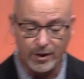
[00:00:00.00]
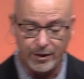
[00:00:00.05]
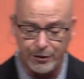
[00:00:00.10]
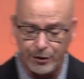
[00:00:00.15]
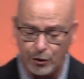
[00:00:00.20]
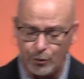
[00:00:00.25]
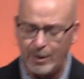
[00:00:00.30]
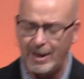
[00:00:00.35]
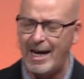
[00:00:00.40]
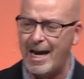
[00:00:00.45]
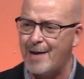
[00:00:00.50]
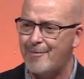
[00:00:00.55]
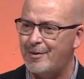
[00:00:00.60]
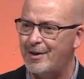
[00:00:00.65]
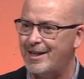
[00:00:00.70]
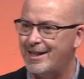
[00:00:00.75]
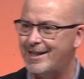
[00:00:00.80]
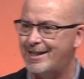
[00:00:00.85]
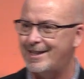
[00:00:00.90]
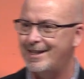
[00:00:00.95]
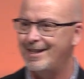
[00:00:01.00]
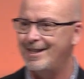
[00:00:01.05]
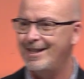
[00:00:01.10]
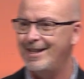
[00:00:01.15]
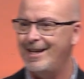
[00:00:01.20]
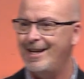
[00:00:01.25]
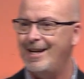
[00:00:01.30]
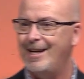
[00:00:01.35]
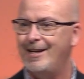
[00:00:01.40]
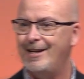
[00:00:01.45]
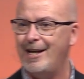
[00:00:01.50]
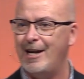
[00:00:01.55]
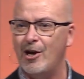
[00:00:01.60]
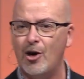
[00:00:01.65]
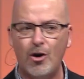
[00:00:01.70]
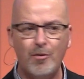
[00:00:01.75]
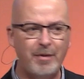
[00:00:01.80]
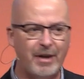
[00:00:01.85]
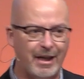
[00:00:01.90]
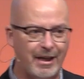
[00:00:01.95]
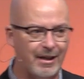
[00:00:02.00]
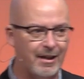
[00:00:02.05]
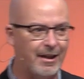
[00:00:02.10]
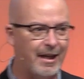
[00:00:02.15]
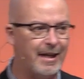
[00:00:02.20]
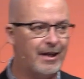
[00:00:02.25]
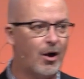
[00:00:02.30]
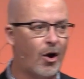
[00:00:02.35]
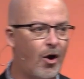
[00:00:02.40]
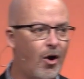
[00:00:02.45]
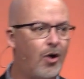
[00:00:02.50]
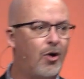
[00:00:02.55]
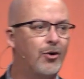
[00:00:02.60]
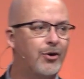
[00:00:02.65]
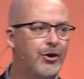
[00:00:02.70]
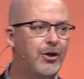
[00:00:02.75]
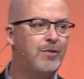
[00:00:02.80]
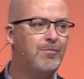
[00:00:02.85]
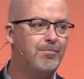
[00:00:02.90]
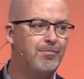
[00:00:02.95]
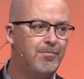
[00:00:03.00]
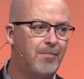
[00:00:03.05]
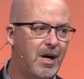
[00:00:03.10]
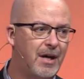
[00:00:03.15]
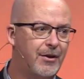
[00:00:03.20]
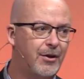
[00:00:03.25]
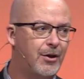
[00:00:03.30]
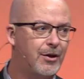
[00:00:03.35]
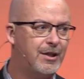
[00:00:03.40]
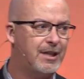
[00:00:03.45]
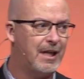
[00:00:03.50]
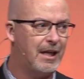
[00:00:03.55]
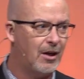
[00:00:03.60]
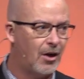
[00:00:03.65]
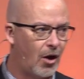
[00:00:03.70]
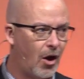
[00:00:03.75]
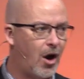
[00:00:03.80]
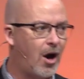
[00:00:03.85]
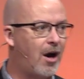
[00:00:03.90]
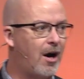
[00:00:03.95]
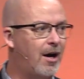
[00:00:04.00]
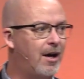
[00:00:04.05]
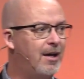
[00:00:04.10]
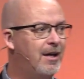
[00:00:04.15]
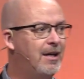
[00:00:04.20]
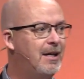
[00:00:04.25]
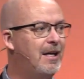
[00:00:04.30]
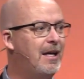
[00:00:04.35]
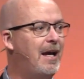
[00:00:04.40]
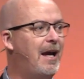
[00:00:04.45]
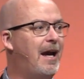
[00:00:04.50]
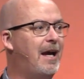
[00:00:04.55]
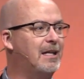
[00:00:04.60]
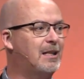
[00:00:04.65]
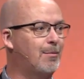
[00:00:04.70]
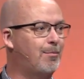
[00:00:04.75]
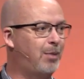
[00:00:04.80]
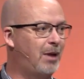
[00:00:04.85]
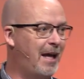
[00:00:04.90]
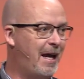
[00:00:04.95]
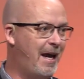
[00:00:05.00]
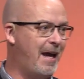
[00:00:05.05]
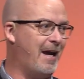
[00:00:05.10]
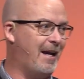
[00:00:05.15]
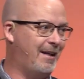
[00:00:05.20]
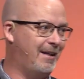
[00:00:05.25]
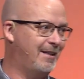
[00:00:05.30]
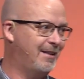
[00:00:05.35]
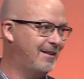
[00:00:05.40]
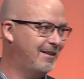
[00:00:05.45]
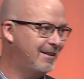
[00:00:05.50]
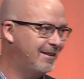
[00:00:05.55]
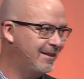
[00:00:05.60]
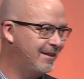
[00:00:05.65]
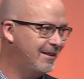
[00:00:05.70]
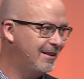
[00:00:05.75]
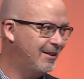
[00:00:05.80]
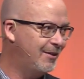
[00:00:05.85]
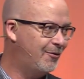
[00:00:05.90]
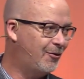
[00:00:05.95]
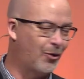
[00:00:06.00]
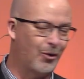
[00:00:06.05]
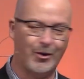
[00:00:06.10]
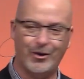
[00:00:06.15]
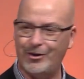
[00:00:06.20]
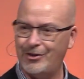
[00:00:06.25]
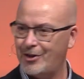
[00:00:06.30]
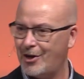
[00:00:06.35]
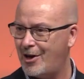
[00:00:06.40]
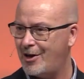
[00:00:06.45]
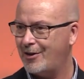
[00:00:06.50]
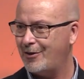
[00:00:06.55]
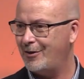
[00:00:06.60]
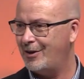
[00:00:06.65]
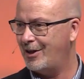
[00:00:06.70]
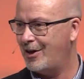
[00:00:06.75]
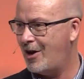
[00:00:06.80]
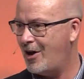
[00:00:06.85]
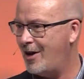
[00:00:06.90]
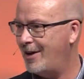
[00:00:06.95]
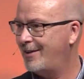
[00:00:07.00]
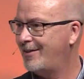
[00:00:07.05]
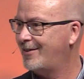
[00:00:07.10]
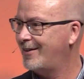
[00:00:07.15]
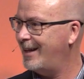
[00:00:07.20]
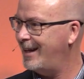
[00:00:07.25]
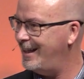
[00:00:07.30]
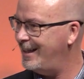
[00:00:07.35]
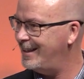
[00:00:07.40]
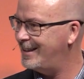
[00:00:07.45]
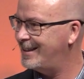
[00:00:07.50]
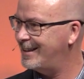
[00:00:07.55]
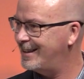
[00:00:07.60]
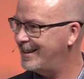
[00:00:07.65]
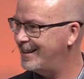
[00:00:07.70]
So what happens? Naomi, like all good mothers-in-law, has a plan for her daughter-in-law, right?